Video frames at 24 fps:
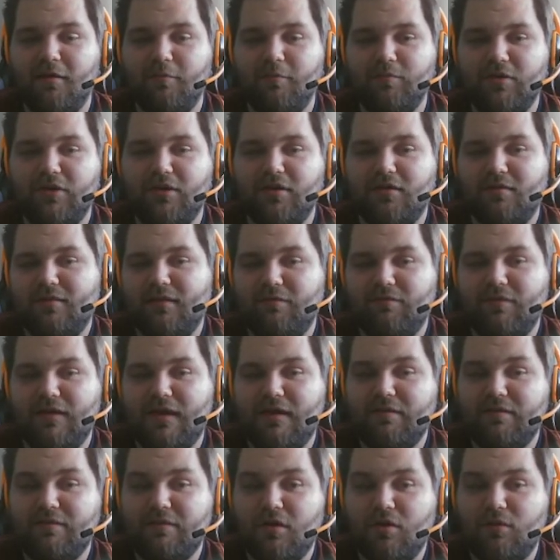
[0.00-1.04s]
Because if I
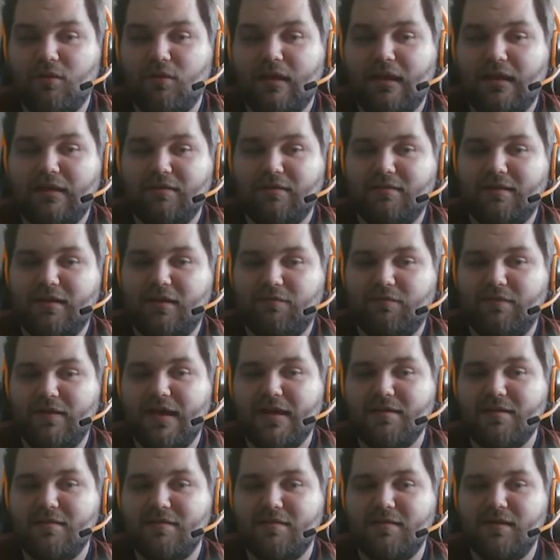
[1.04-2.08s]
have now like a set of
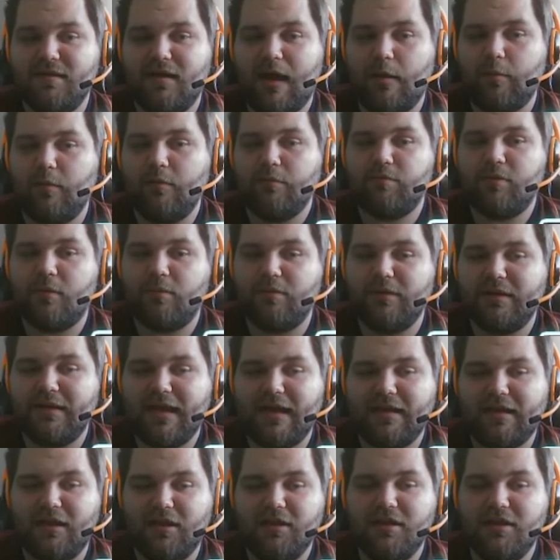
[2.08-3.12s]
9s here, I would probably
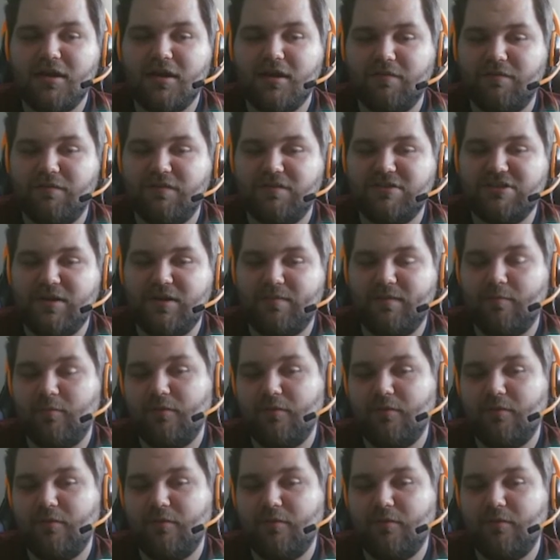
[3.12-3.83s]
get a lot of his chips.